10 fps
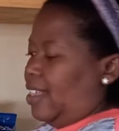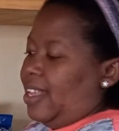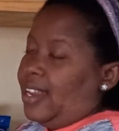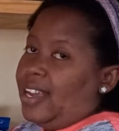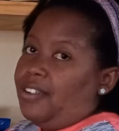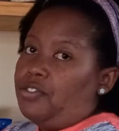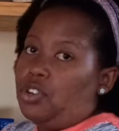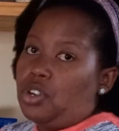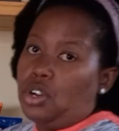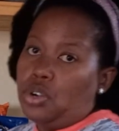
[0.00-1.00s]
then I've
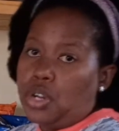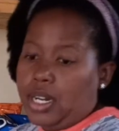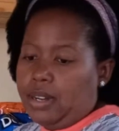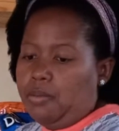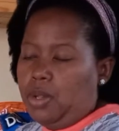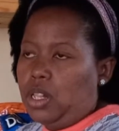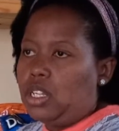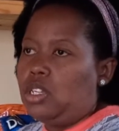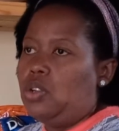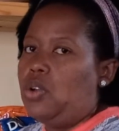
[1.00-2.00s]
got coconut milk.
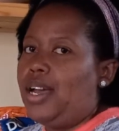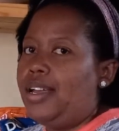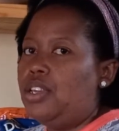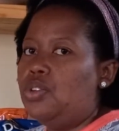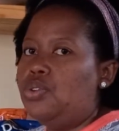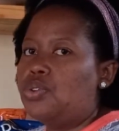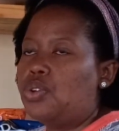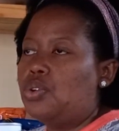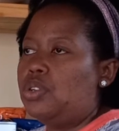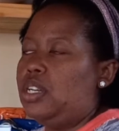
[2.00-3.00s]
So I use
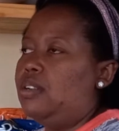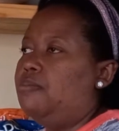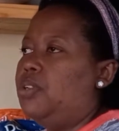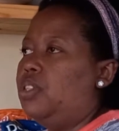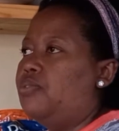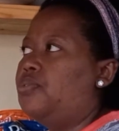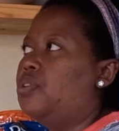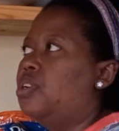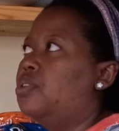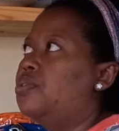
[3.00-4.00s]
coconut milk for
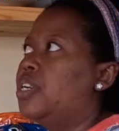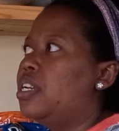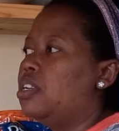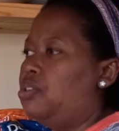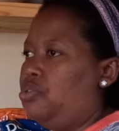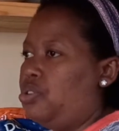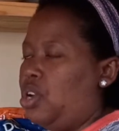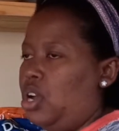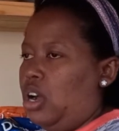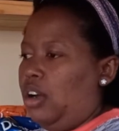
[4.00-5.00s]
a range
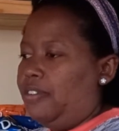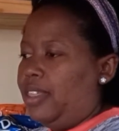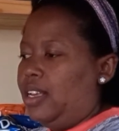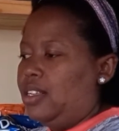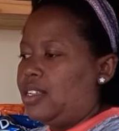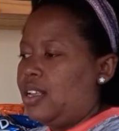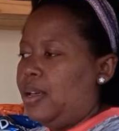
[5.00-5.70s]
of things.